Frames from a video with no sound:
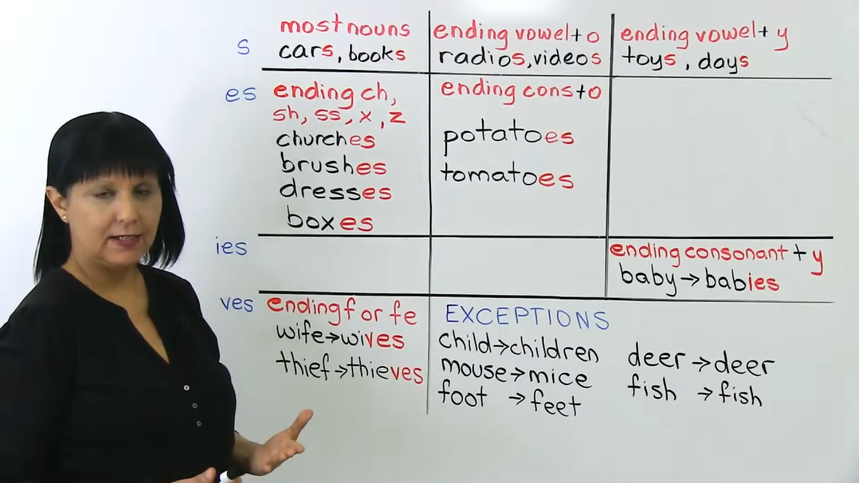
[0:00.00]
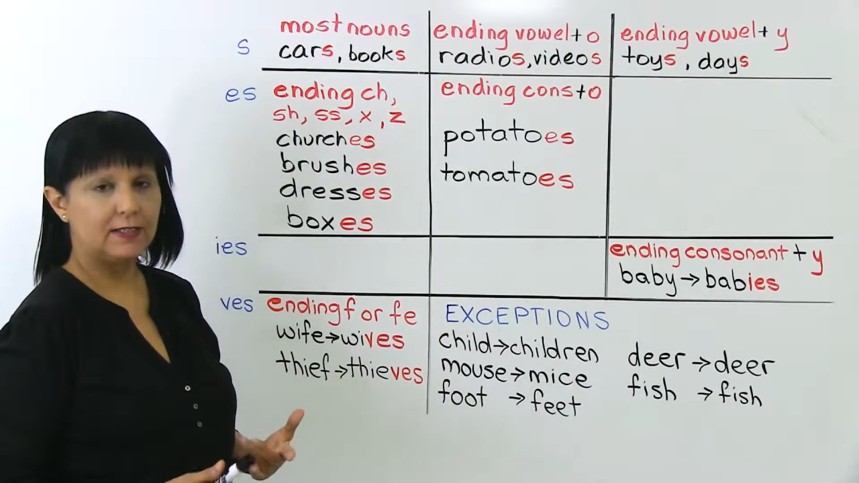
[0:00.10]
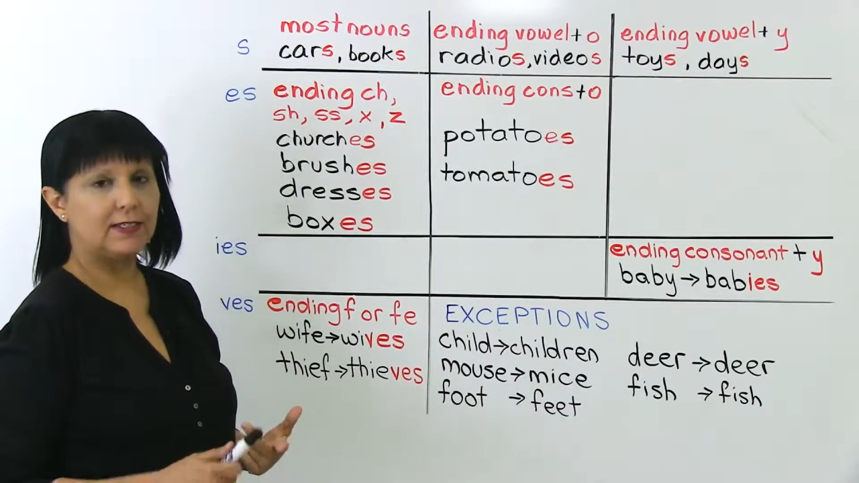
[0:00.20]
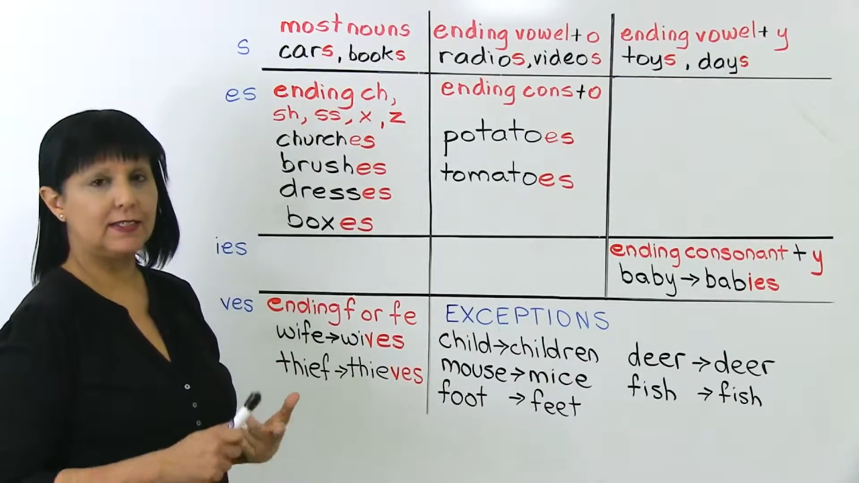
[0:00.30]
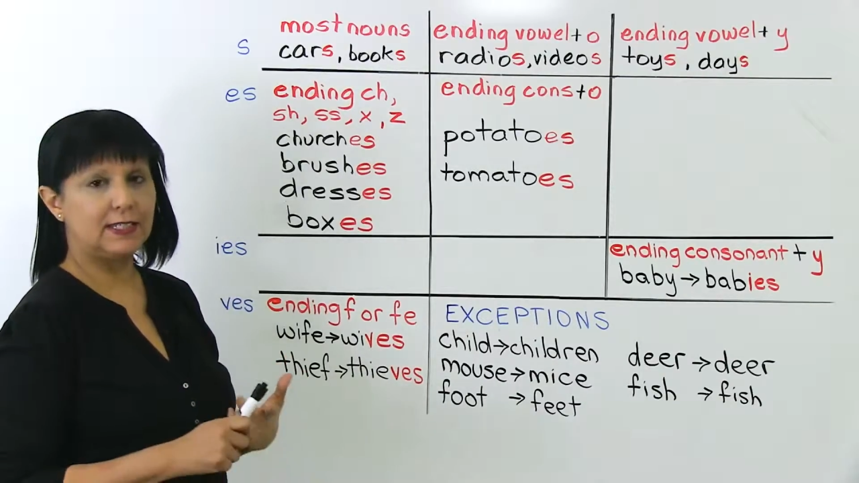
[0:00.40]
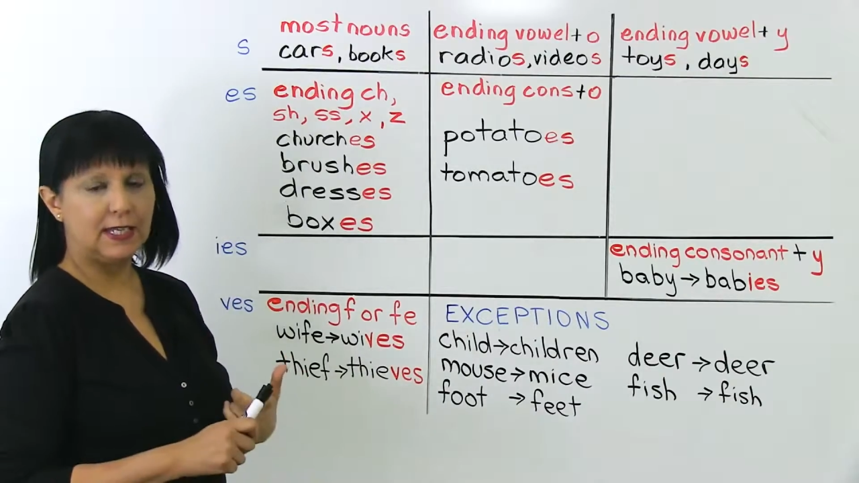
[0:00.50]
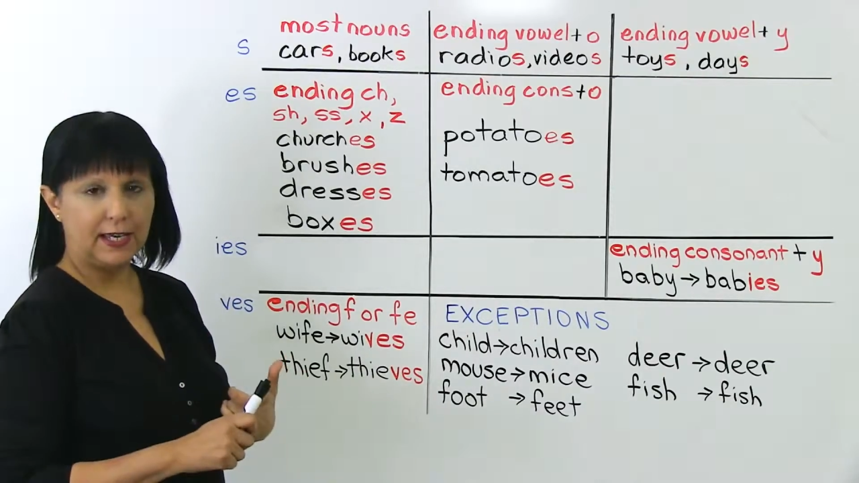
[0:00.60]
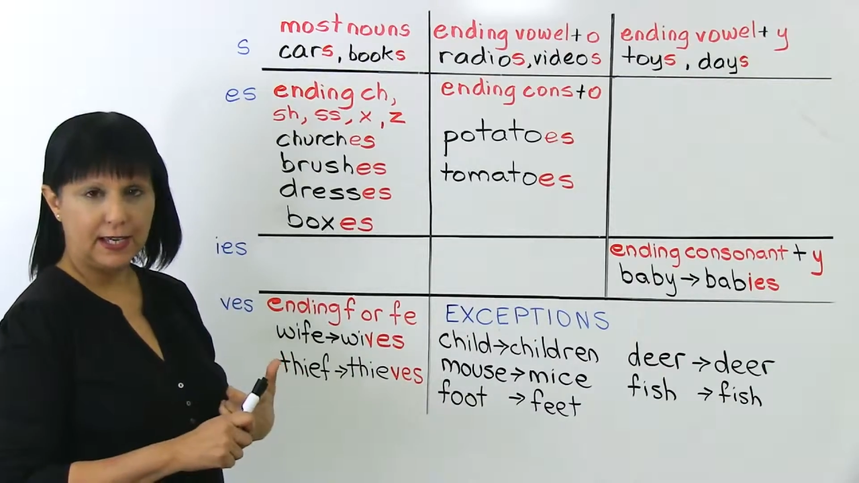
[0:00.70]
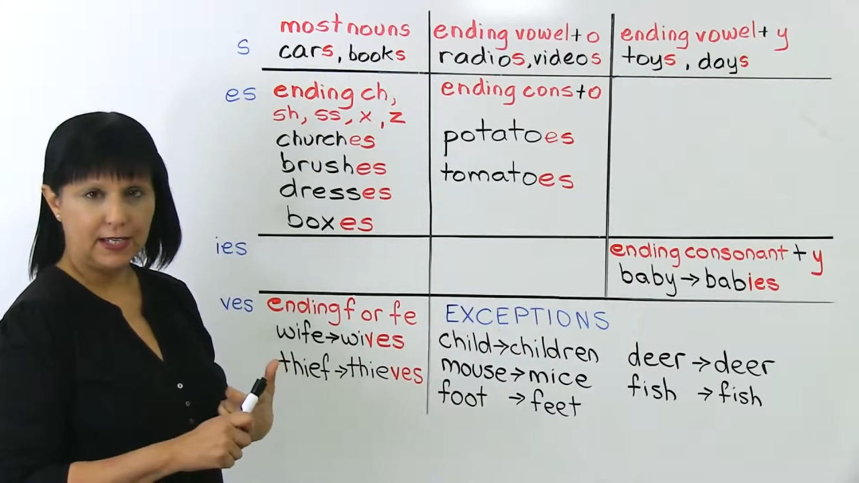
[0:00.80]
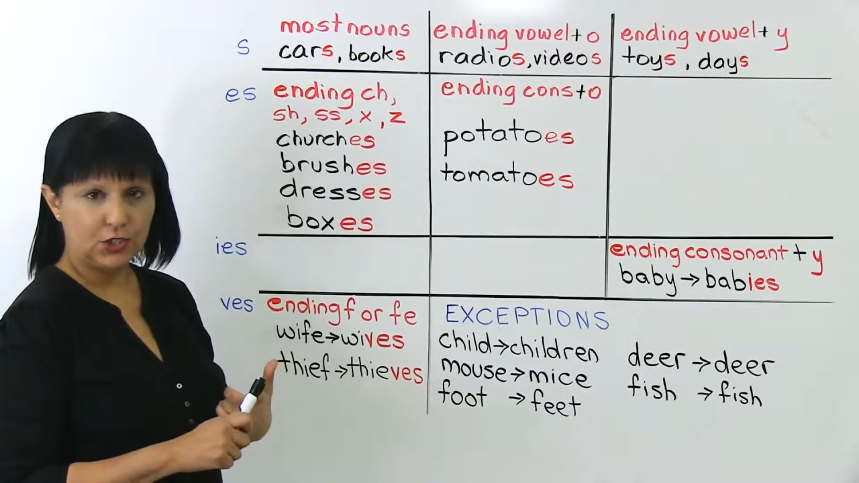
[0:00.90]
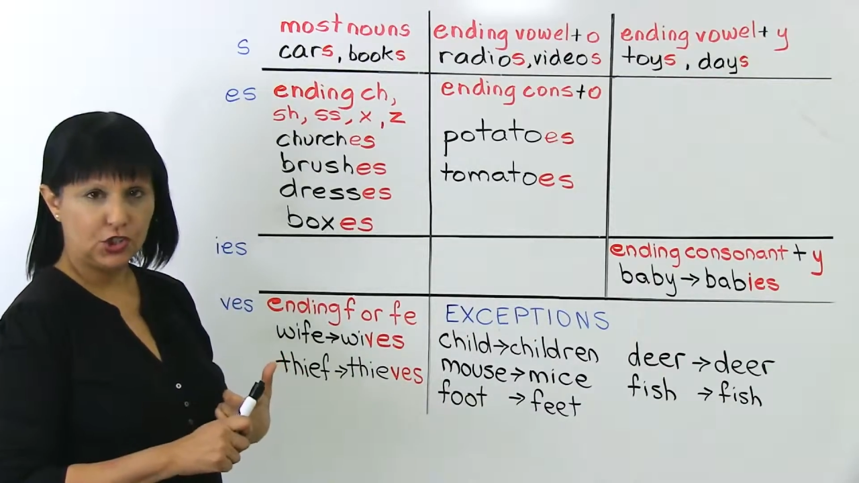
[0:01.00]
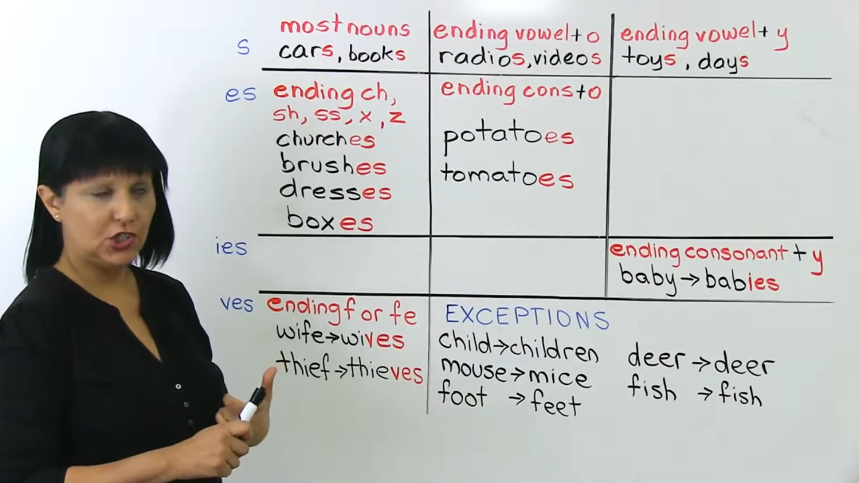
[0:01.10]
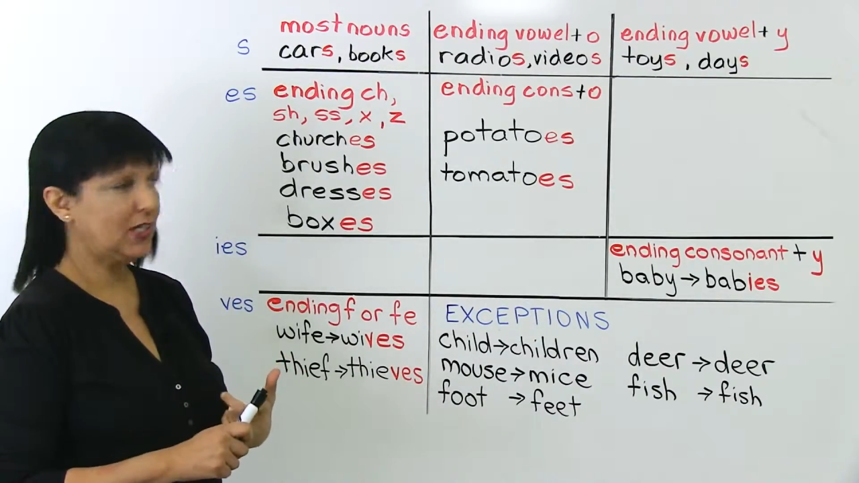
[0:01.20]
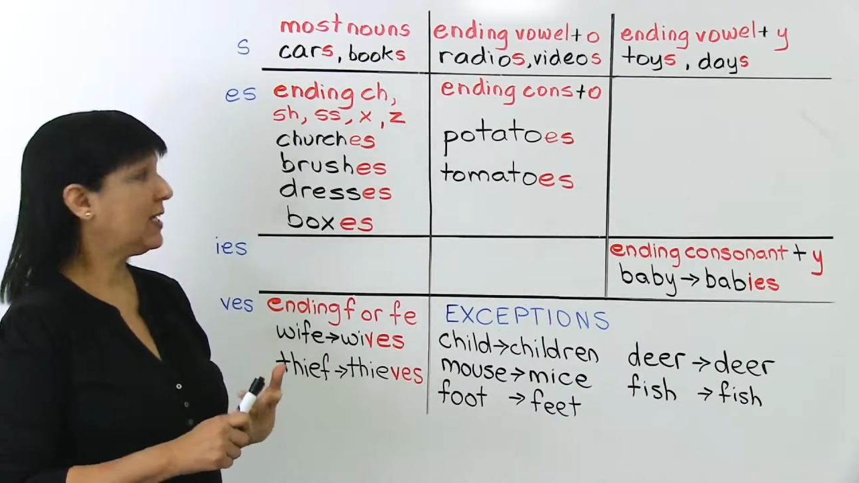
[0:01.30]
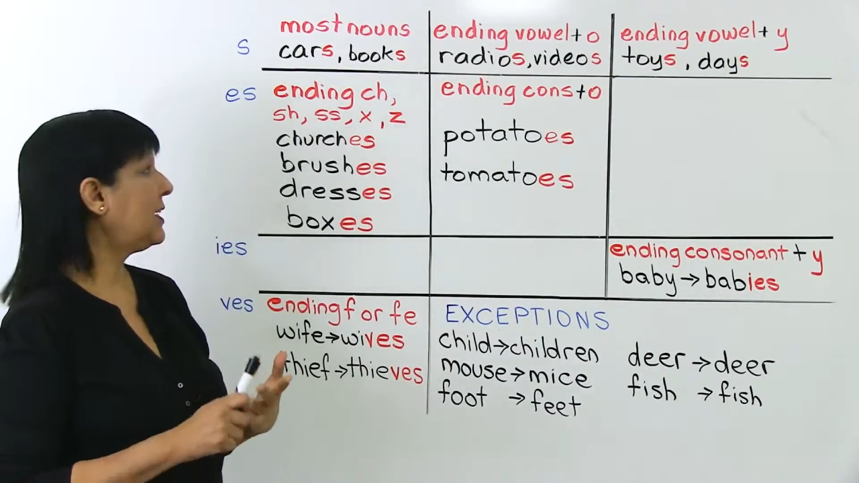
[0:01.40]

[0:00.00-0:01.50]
CH,